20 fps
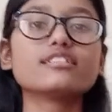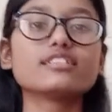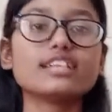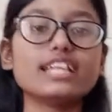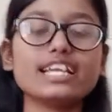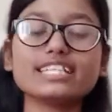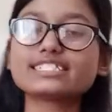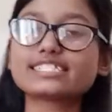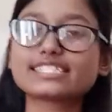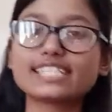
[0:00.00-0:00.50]

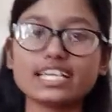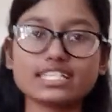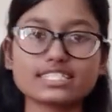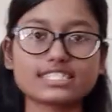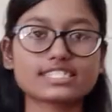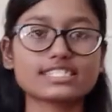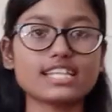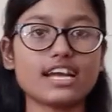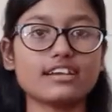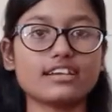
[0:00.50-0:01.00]
Let's get
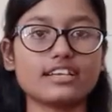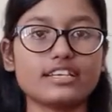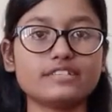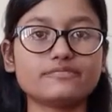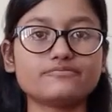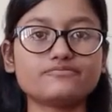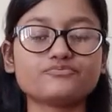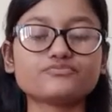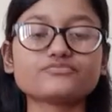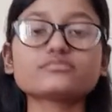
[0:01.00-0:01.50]
started.
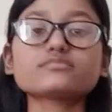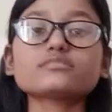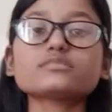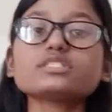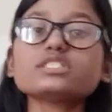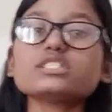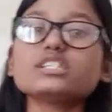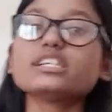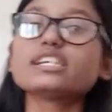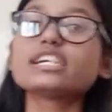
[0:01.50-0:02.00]

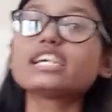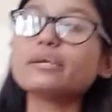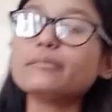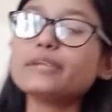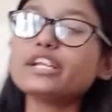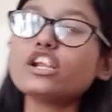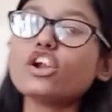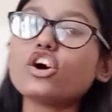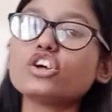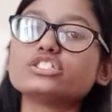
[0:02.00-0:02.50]

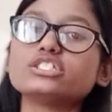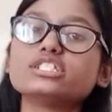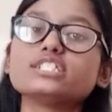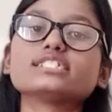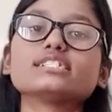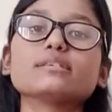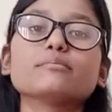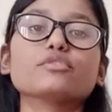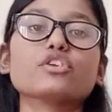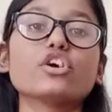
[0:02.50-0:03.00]
Criminology
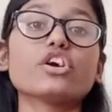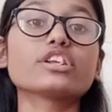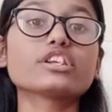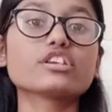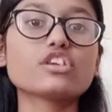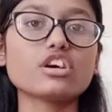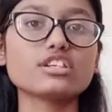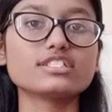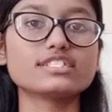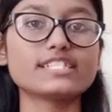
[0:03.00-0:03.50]
is the broader
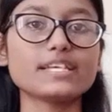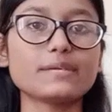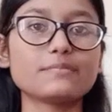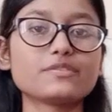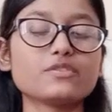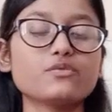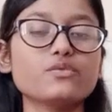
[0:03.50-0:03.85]
concept,